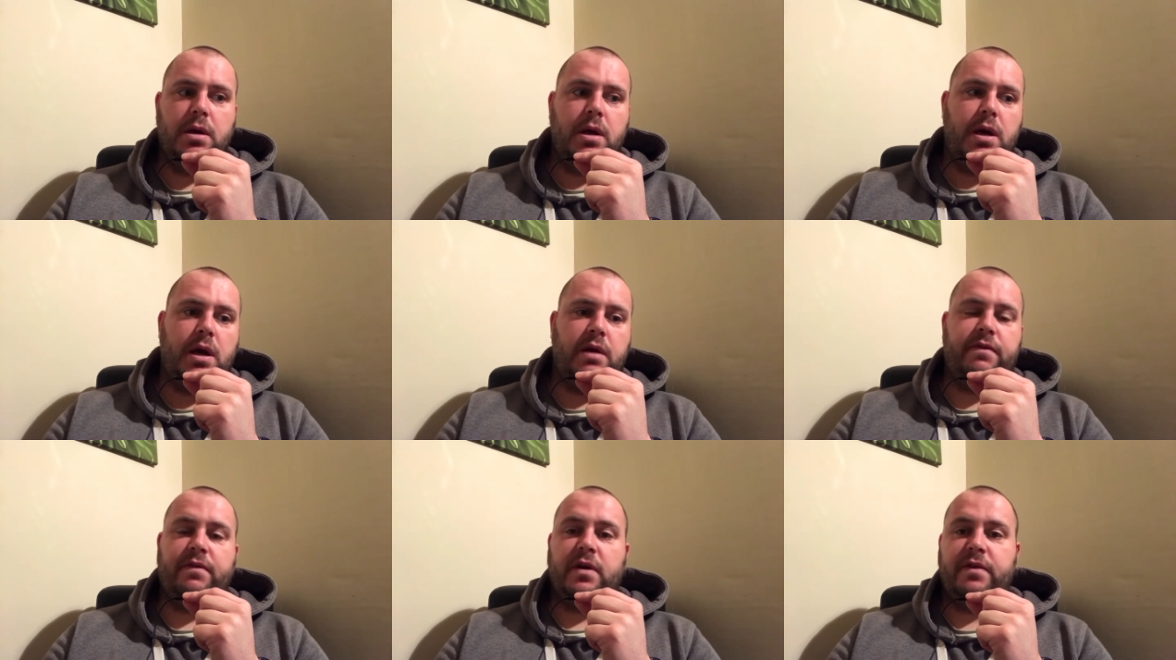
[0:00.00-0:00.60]
Had
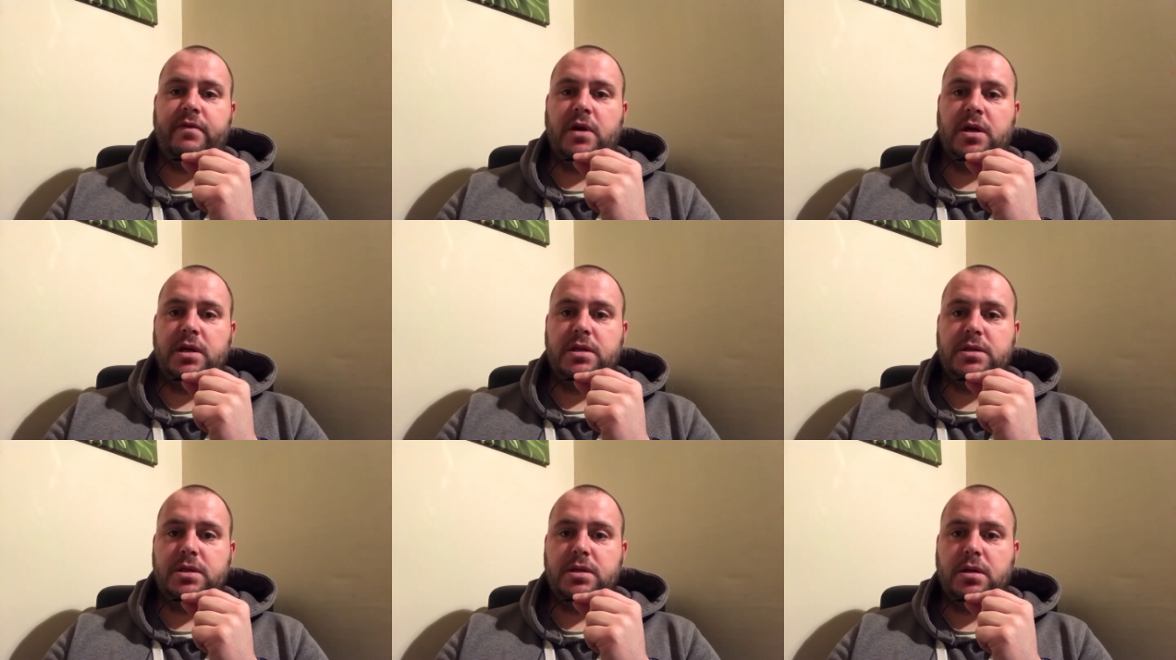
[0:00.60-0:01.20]
5
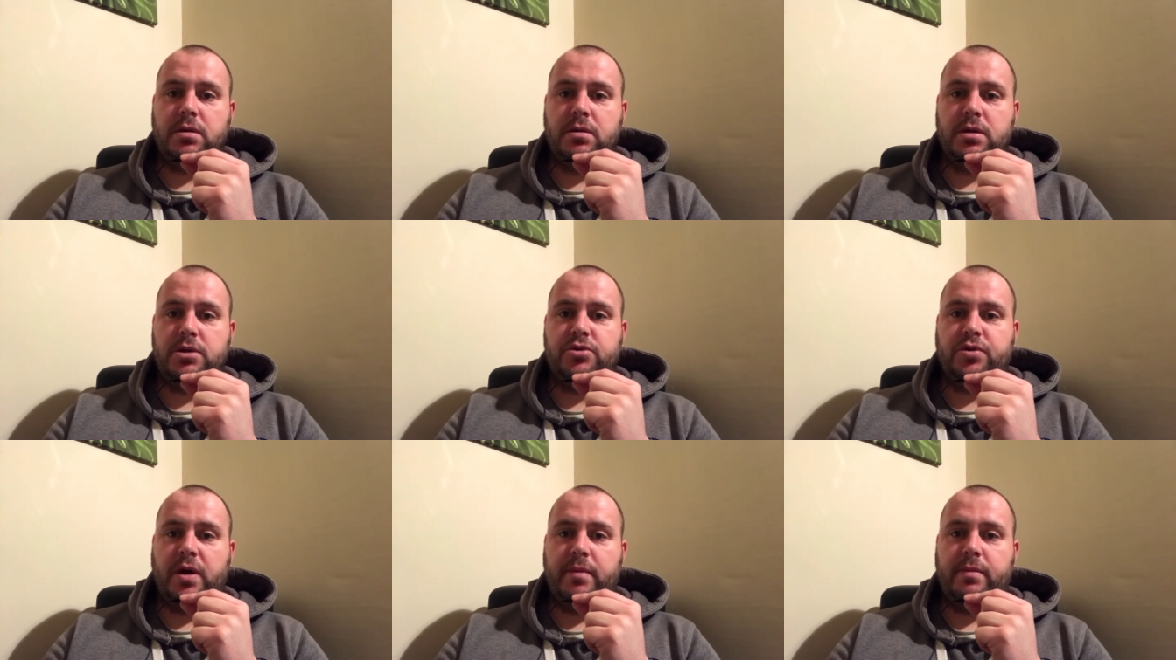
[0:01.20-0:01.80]
nights on a
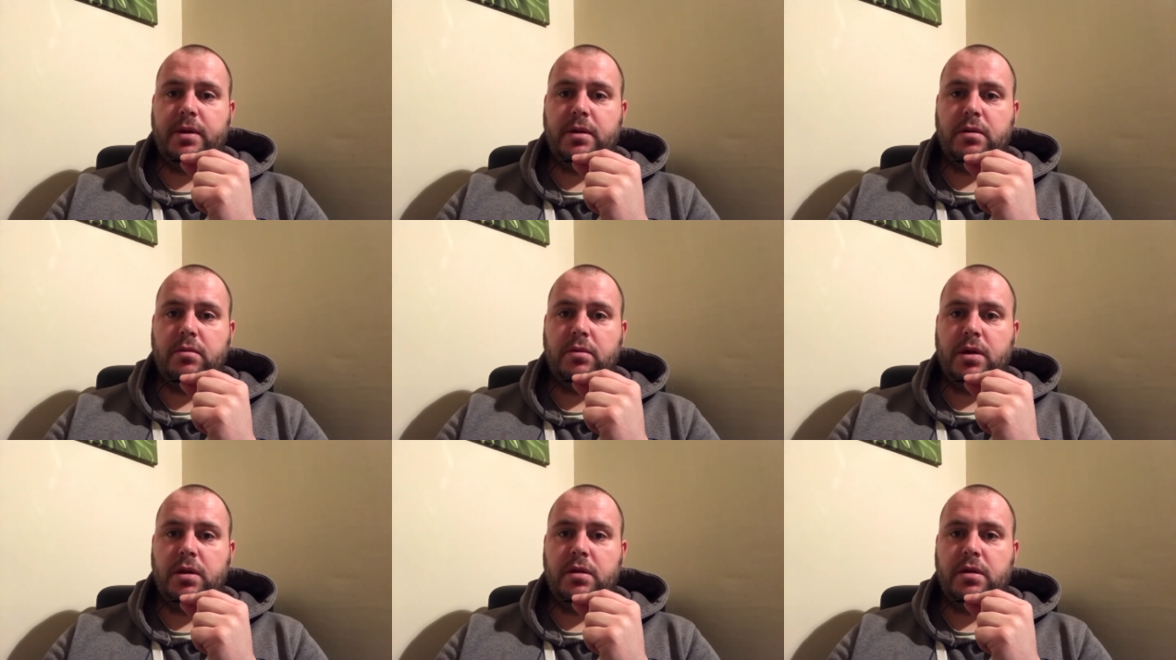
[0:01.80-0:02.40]
drip
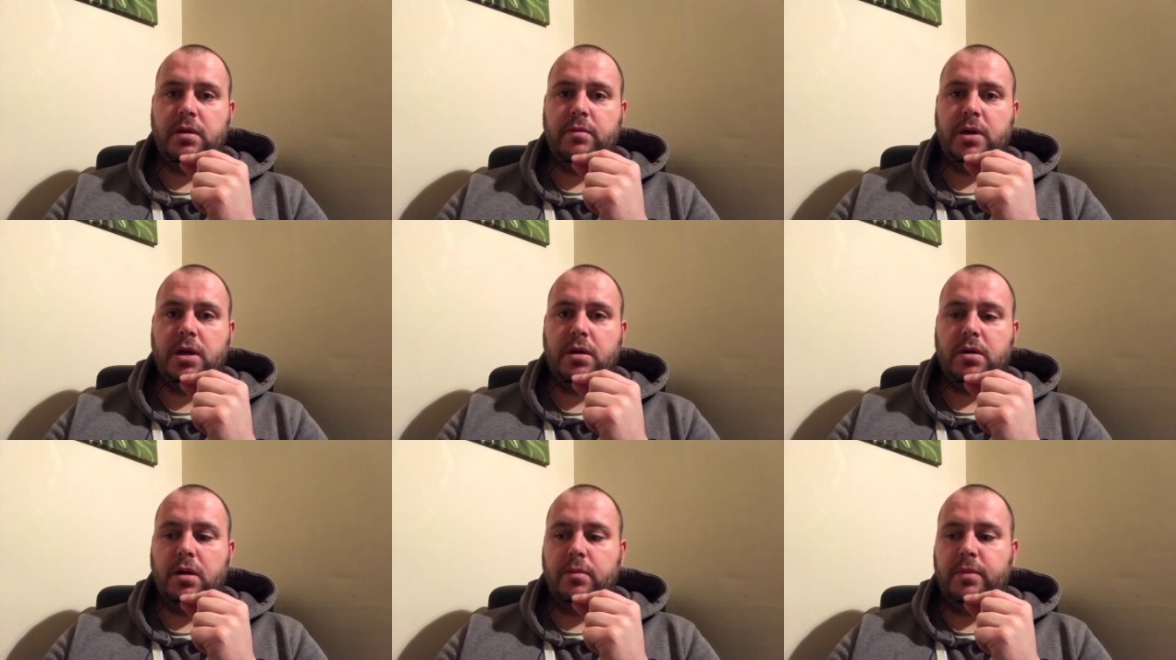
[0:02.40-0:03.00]
with
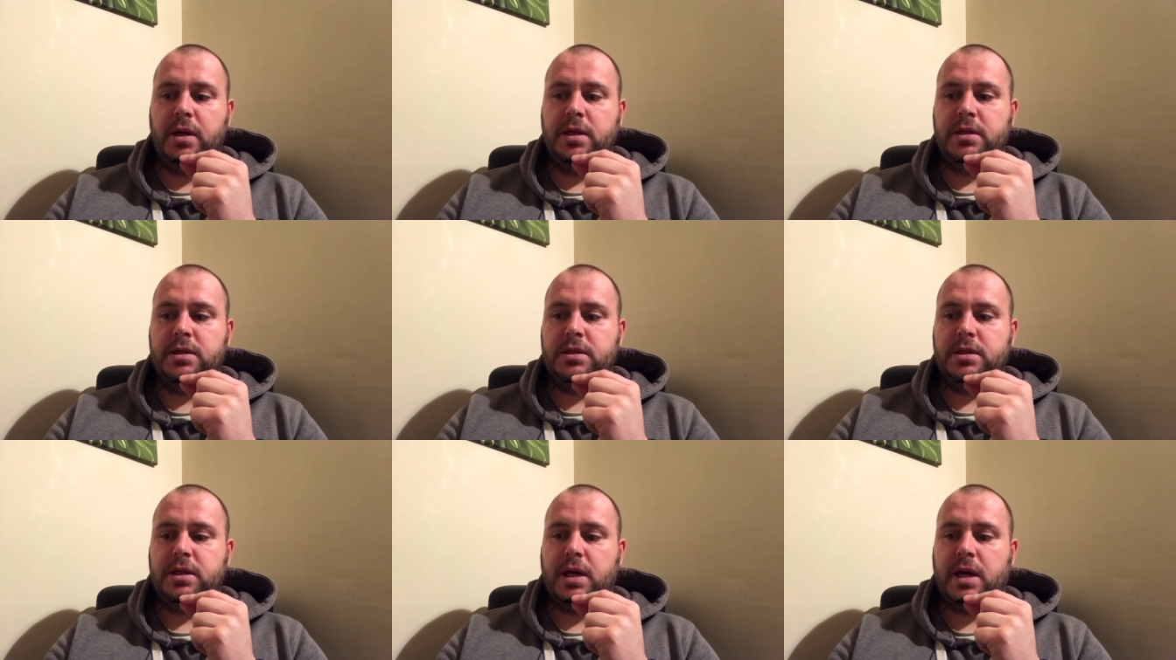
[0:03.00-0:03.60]
immunoglobulins,
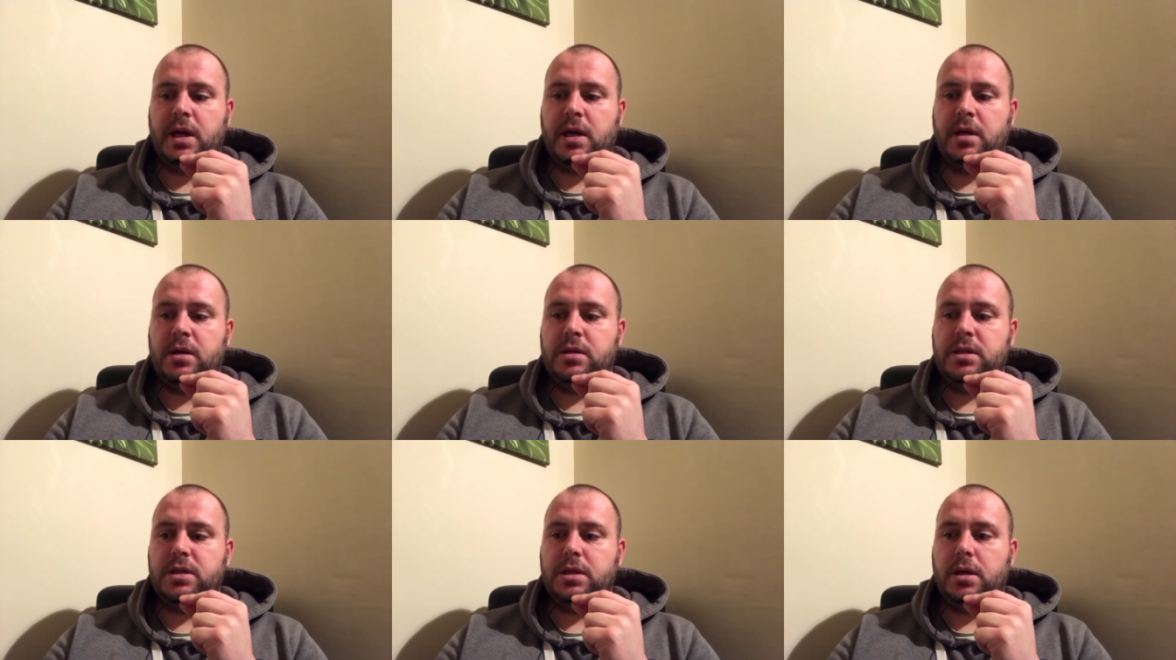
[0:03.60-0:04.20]
and
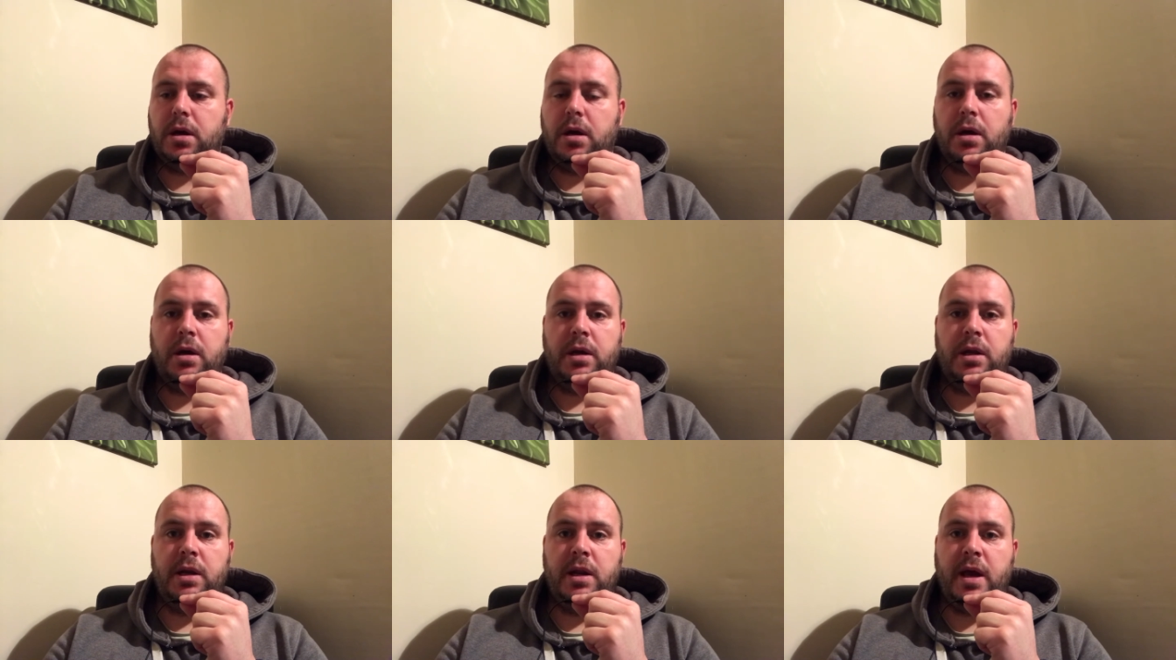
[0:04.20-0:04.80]
I
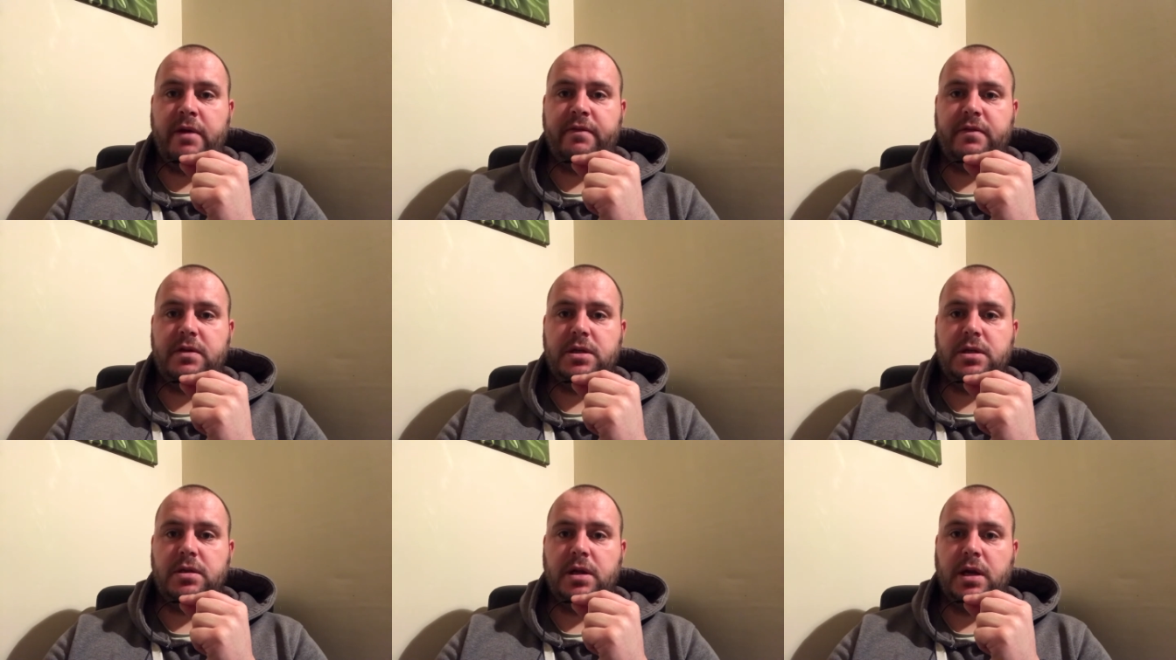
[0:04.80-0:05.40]
left
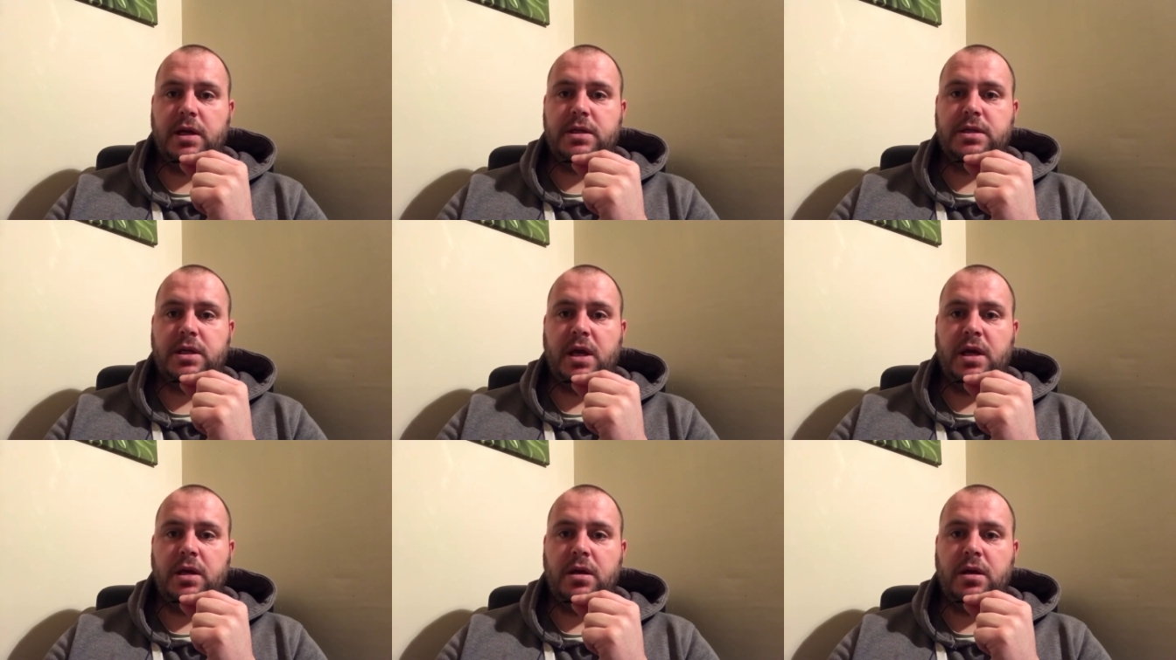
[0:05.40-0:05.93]
the next day.